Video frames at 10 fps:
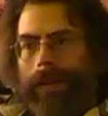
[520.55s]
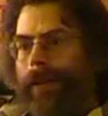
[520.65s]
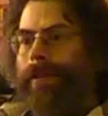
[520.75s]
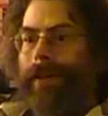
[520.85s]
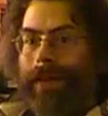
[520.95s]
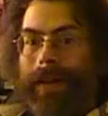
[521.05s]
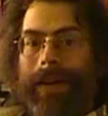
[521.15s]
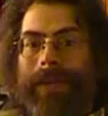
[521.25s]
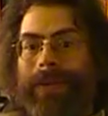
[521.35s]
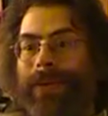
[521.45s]
deliver
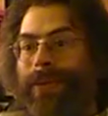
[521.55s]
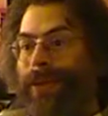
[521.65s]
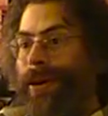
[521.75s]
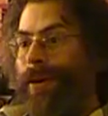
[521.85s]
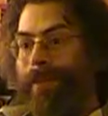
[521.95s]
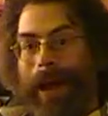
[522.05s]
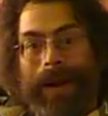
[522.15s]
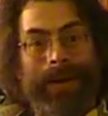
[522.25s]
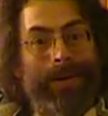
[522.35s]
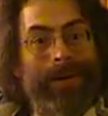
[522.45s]
things, the
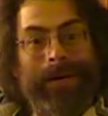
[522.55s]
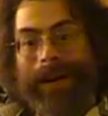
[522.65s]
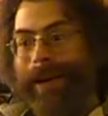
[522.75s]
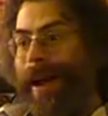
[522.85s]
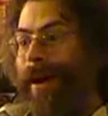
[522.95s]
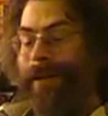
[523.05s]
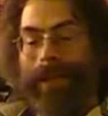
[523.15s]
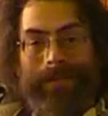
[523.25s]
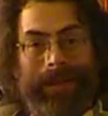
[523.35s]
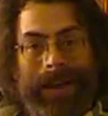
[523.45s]
demand is going down in
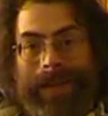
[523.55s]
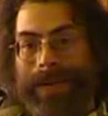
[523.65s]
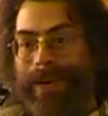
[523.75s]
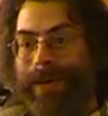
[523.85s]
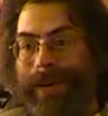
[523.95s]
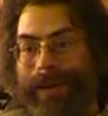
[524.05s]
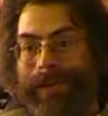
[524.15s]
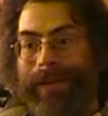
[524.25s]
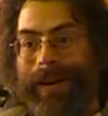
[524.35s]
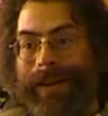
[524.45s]
the places you're
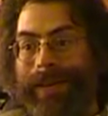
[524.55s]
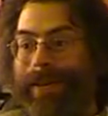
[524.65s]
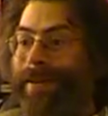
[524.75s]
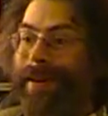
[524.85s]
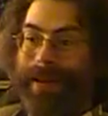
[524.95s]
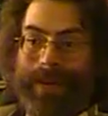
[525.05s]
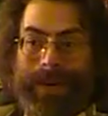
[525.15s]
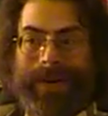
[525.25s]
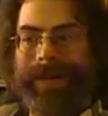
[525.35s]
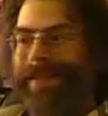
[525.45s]
delivering it to. It's
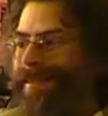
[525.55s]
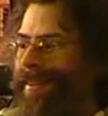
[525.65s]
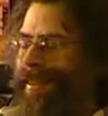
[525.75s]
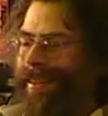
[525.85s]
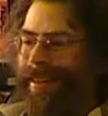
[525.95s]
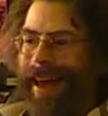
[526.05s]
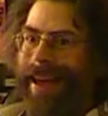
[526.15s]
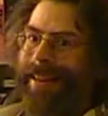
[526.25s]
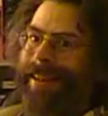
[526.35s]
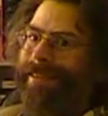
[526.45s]

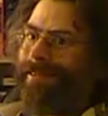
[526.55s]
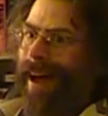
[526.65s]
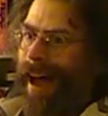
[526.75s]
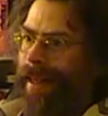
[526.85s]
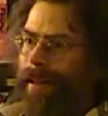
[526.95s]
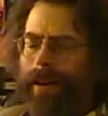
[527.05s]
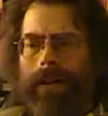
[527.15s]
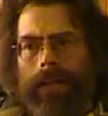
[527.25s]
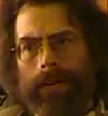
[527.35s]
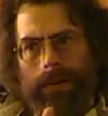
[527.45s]
likely rising,
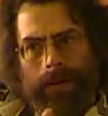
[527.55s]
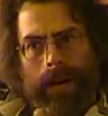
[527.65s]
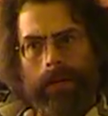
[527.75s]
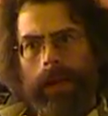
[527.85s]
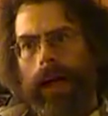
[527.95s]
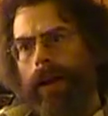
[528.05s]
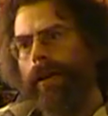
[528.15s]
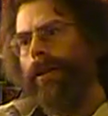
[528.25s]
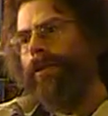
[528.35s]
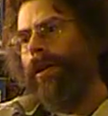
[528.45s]
although you don't have a lot of
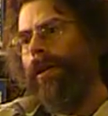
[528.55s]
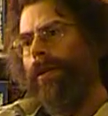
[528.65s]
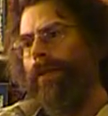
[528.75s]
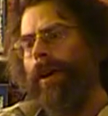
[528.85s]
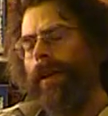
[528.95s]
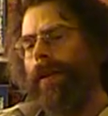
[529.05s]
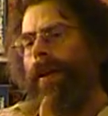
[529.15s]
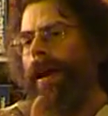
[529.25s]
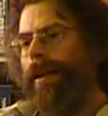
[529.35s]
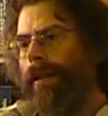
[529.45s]
control over it. It's a
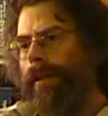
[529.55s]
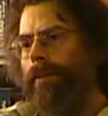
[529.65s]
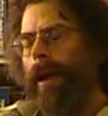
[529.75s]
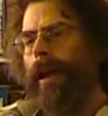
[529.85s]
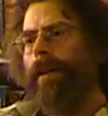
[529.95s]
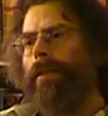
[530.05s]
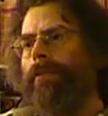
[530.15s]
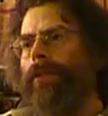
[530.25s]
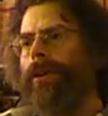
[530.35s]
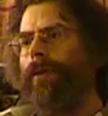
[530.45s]
nice little mechanism
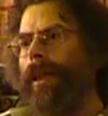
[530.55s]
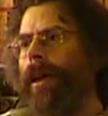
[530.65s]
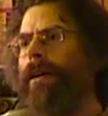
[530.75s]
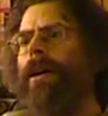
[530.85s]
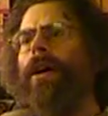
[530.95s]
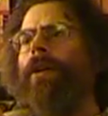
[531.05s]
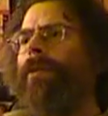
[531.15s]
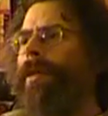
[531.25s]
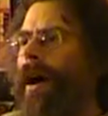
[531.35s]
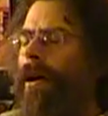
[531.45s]
for doing that
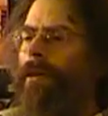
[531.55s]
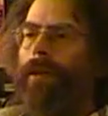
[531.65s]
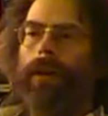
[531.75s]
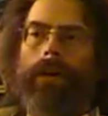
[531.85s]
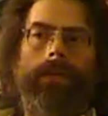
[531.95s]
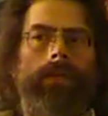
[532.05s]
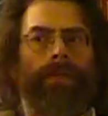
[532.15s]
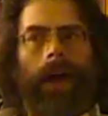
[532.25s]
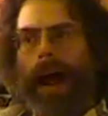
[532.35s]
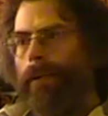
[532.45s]
without, you know,
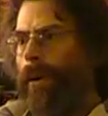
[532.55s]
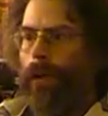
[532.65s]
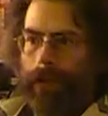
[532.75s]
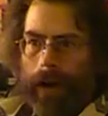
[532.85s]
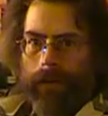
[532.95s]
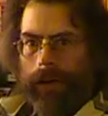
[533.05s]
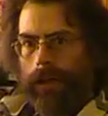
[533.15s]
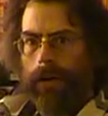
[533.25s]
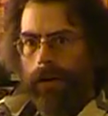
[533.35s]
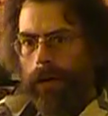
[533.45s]
die rolls every
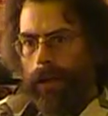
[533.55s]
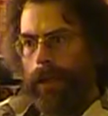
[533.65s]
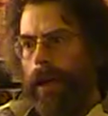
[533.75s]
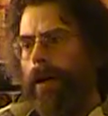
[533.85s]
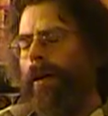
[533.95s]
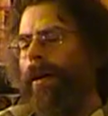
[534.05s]
turn, etc.